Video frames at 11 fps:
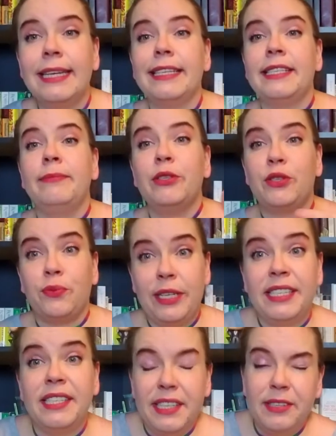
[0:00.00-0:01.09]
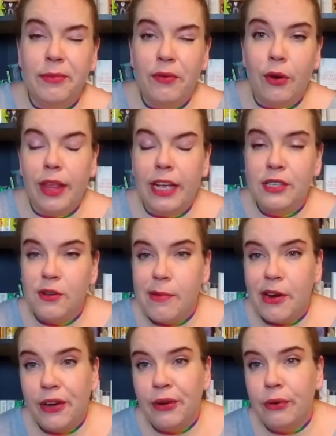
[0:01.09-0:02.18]
it's the most recent season before that. So
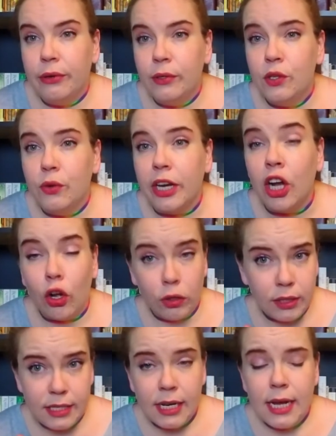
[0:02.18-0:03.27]
American Horror Story Cult.